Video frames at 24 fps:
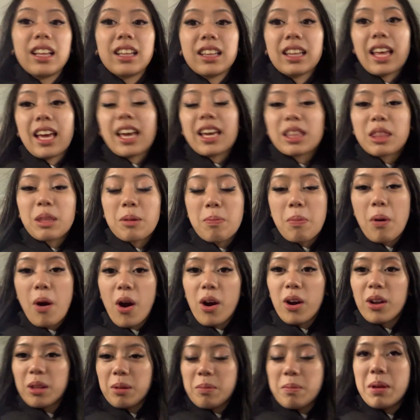like the
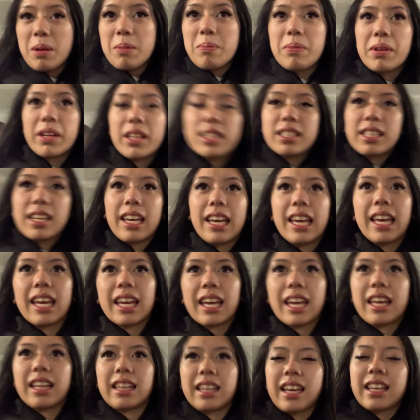Parliament
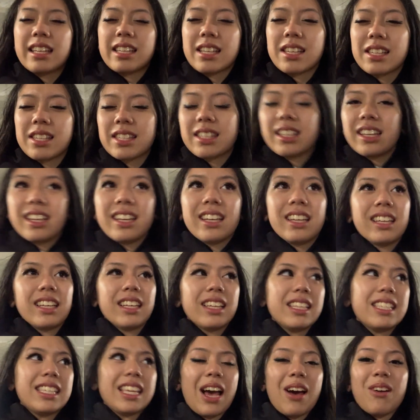building And like just
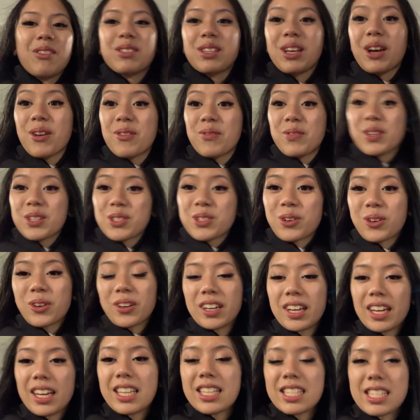downtown
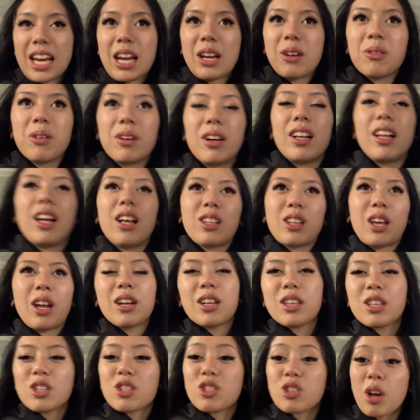Victoria in general A lot
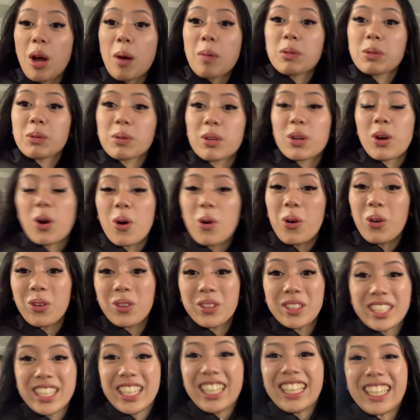of the shops were
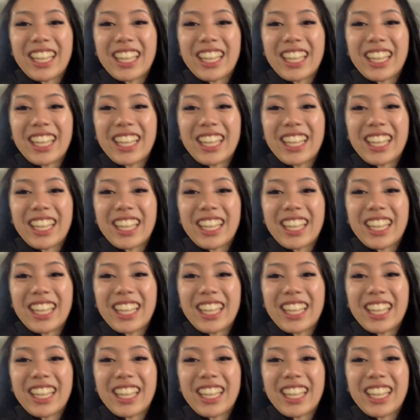cold,